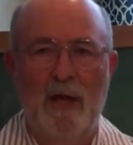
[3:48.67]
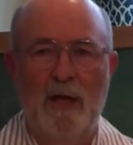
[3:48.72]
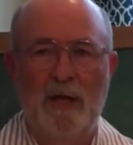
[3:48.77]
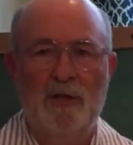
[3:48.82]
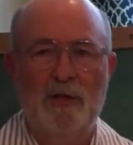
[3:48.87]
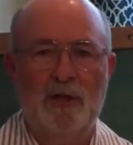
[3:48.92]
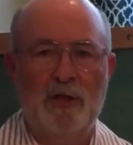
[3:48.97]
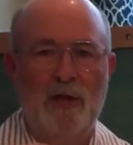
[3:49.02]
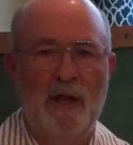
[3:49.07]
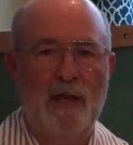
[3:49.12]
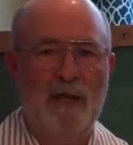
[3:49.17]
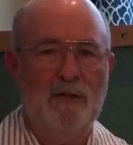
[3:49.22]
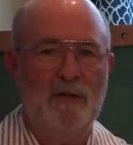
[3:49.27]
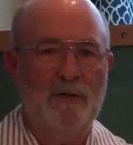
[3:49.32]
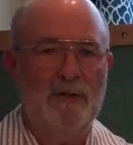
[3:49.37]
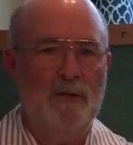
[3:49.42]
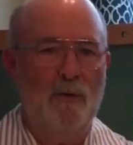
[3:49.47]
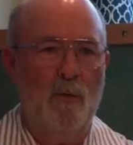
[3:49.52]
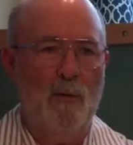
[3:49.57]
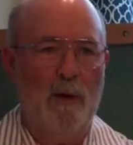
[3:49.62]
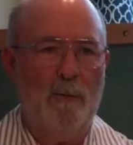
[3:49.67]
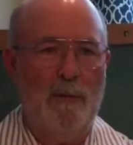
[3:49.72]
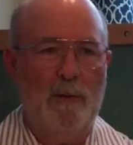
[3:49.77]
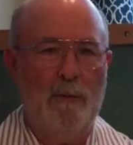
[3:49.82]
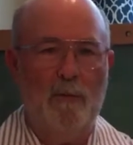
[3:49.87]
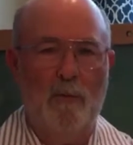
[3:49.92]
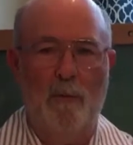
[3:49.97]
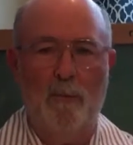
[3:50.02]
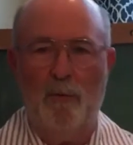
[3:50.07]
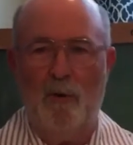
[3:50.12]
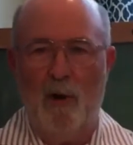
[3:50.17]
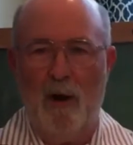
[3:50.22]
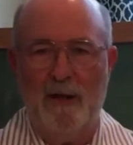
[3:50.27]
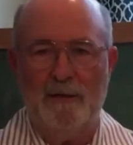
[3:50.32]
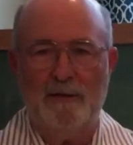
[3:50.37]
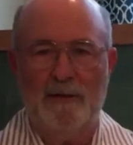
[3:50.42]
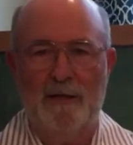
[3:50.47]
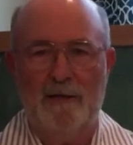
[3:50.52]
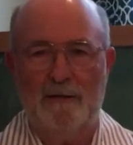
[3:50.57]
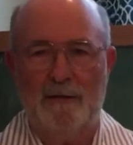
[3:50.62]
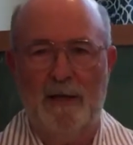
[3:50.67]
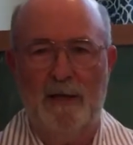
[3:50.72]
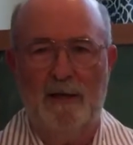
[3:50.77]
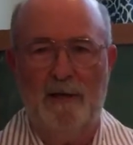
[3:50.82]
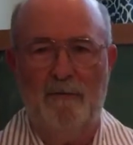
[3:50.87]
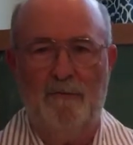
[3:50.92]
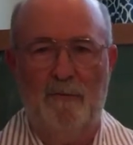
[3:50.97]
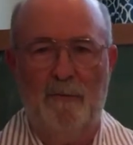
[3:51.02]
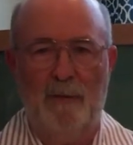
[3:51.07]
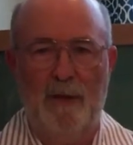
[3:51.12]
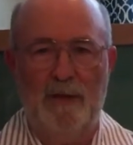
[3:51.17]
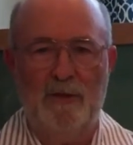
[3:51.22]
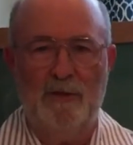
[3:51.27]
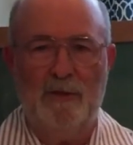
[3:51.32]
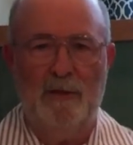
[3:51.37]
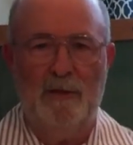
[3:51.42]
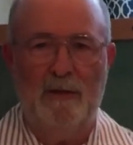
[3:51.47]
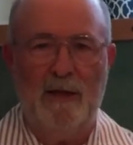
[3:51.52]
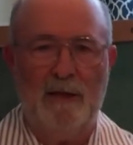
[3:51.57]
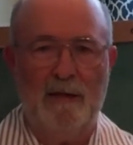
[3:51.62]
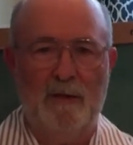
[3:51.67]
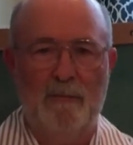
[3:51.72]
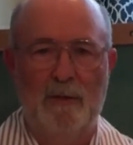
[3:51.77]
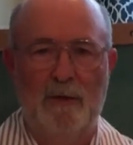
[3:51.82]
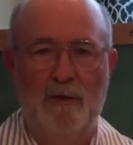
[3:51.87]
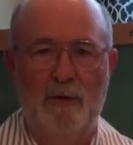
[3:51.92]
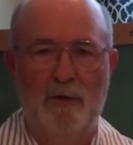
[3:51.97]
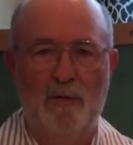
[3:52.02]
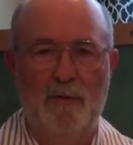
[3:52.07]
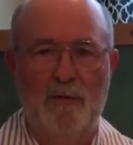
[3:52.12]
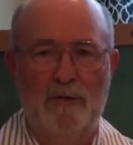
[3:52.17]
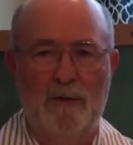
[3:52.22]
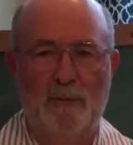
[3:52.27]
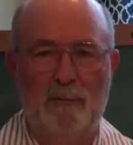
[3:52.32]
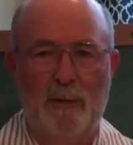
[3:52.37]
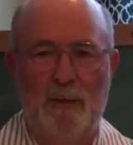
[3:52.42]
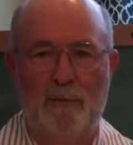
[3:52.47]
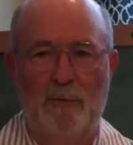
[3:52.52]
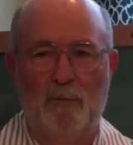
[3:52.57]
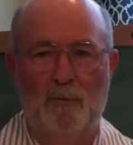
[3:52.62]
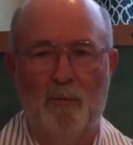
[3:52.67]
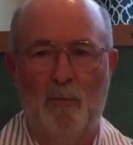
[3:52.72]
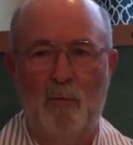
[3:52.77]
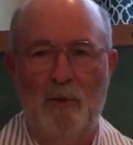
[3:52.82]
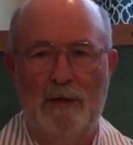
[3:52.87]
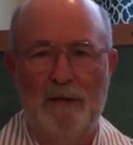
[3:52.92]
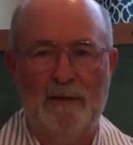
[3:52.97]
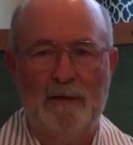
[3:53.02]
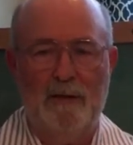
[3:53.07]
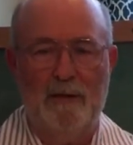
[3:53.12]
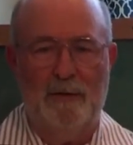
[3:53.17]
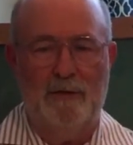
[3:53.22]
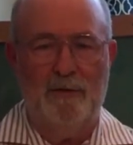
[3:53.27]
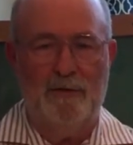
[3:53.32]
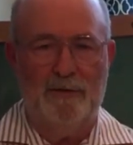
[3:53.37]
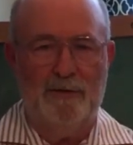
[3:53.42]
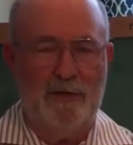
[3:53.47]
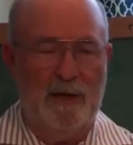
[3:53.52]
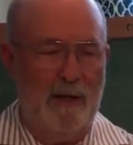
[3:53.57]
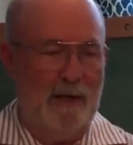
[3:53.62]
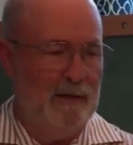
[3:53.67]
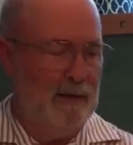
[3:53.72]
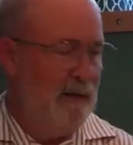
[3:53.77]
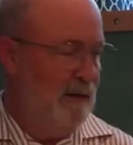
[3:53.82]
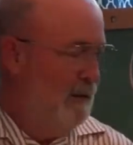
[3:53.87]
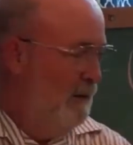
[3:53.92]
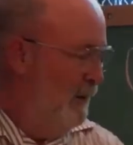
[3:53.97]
changes the way people process that information, and that can be huge in people really understanding